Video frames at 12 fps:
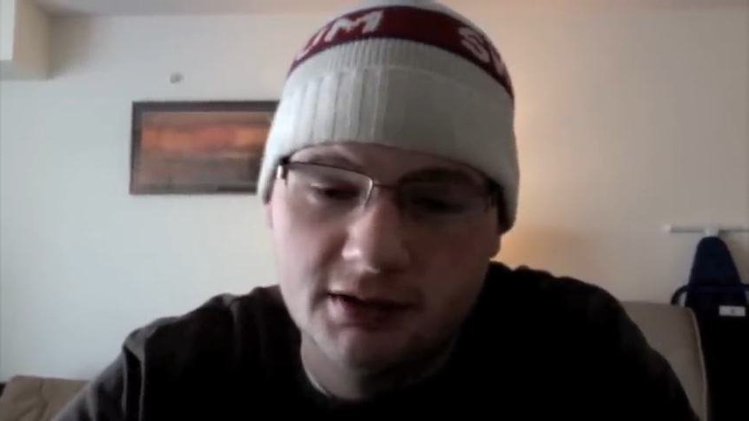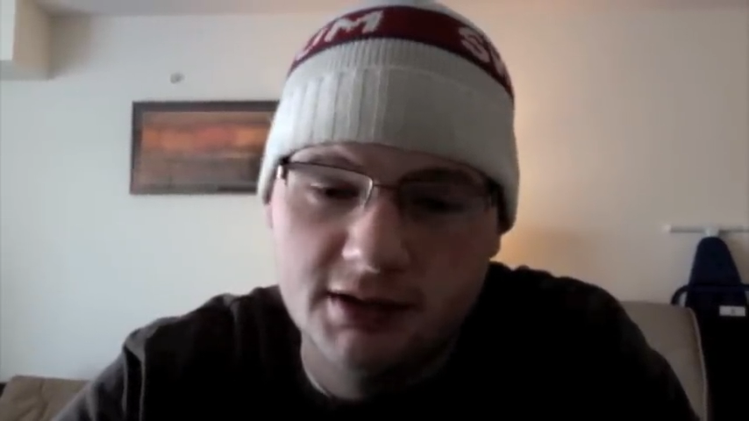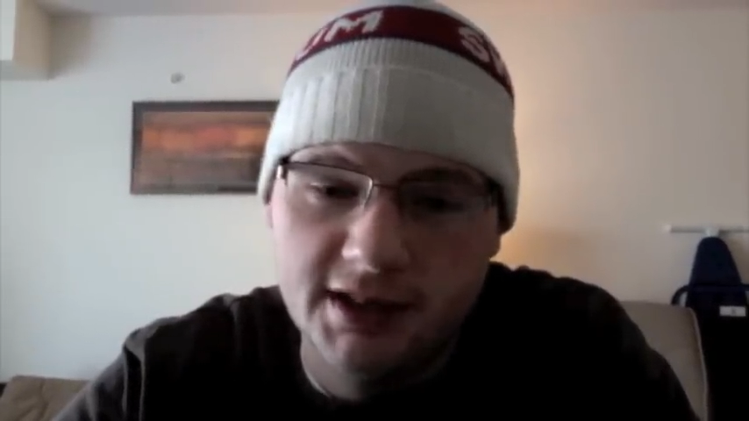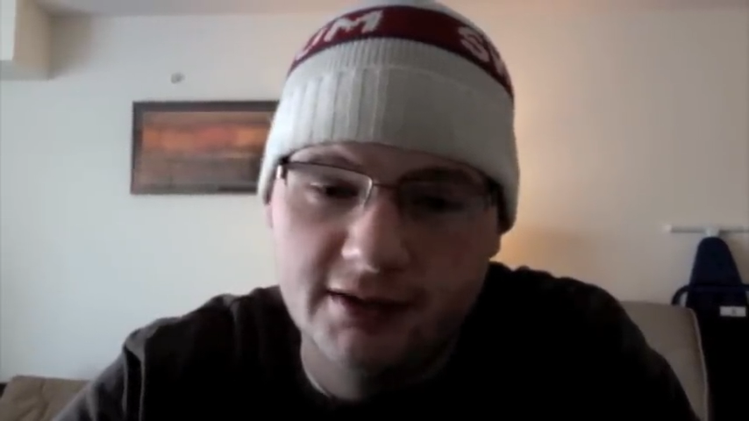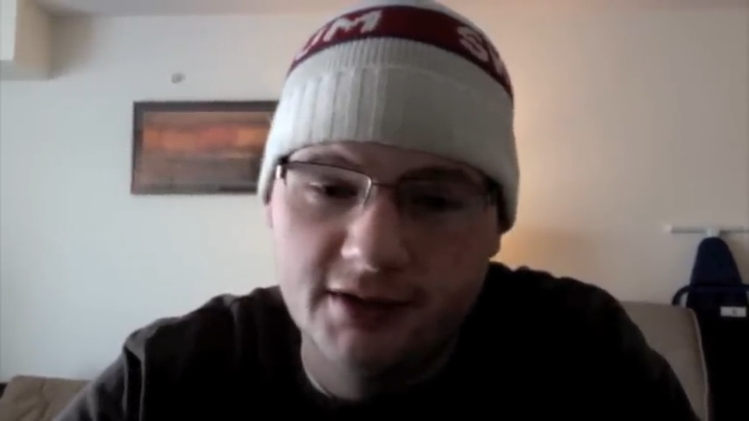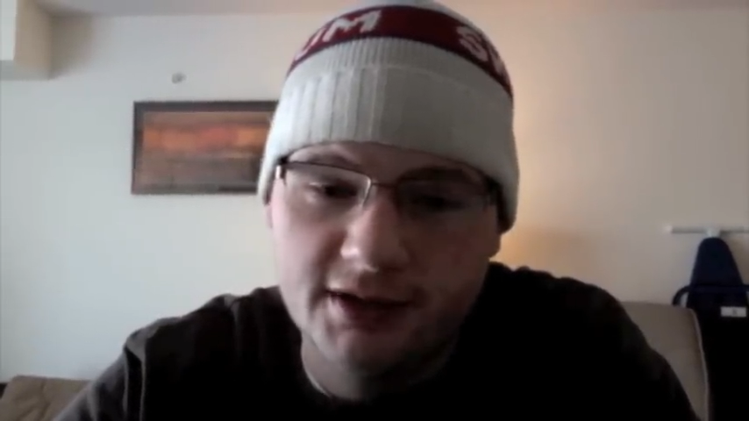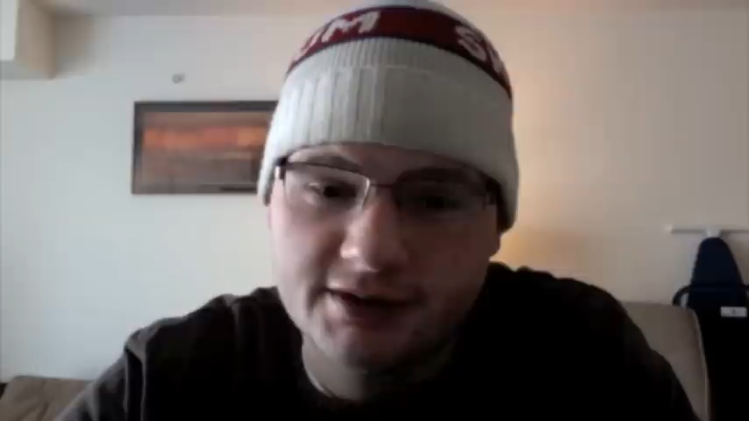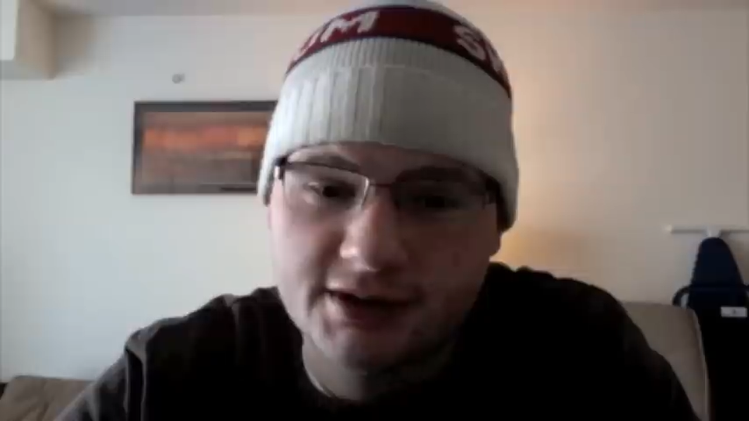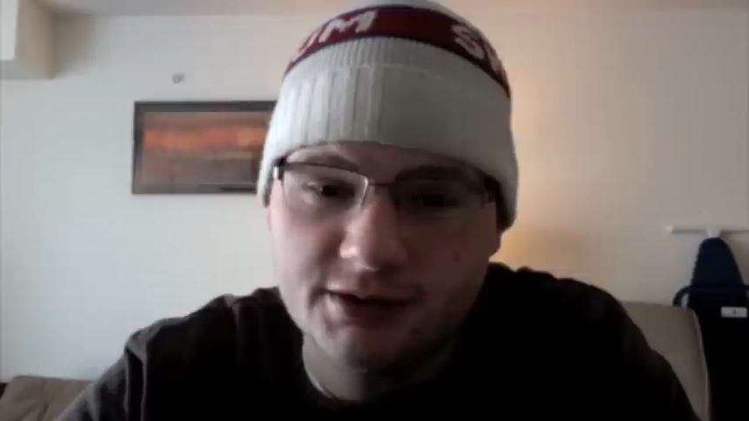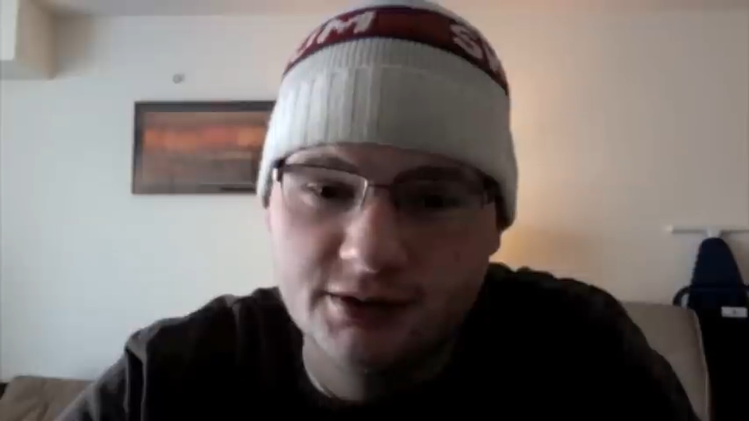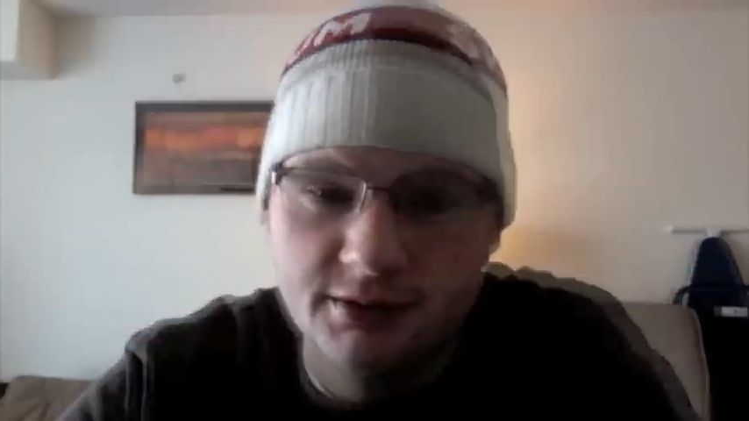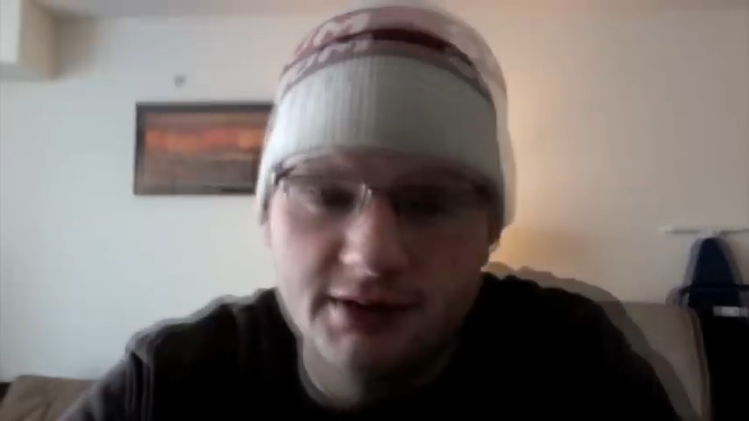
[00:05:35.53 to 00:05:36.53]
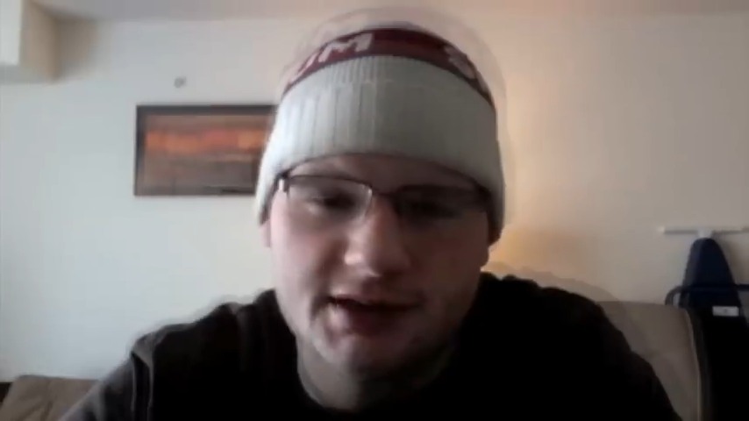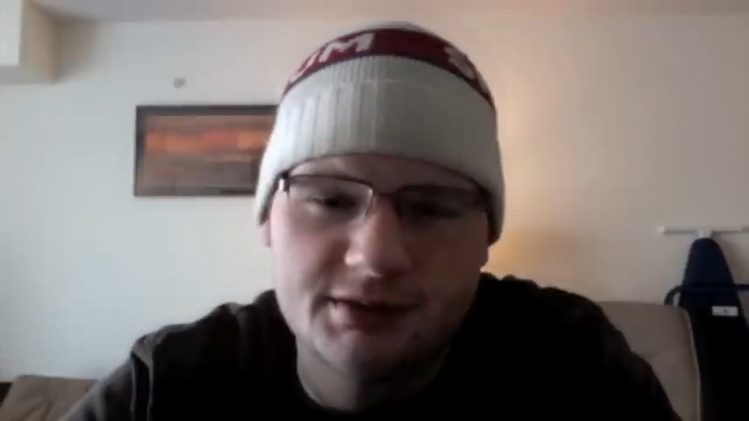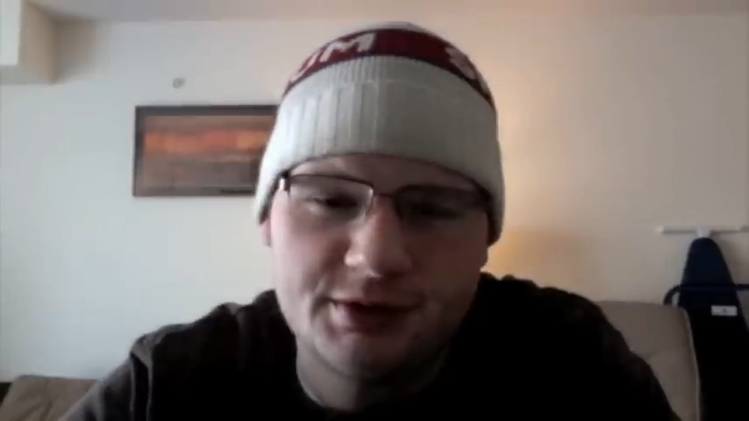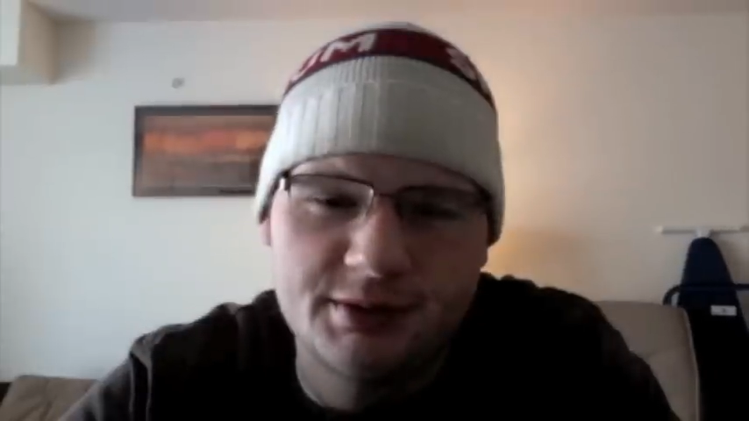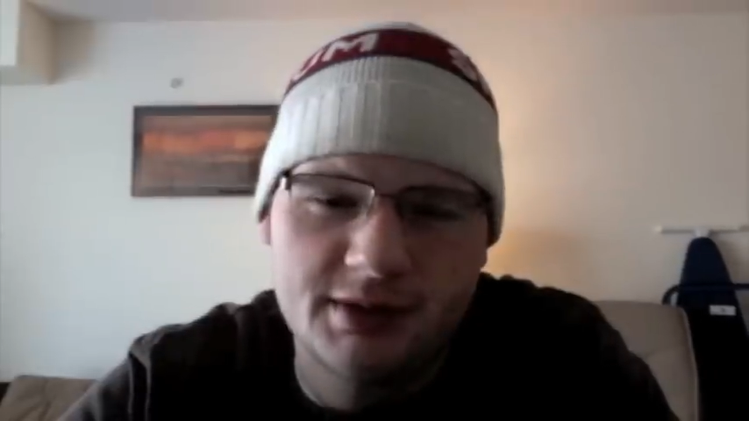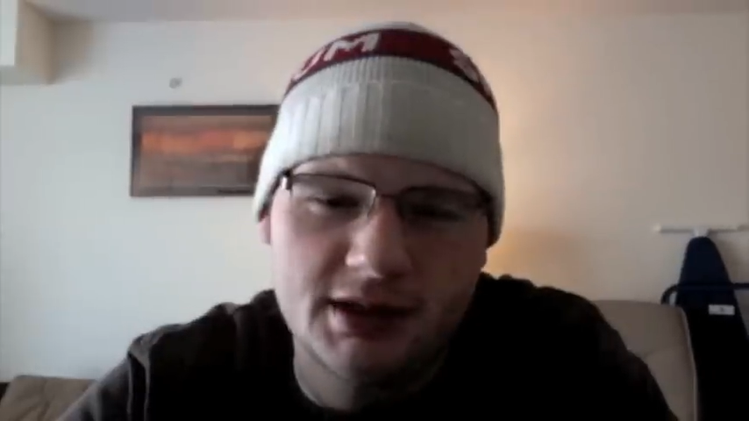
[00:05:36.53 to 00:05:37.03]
David Us Cool Water. Some people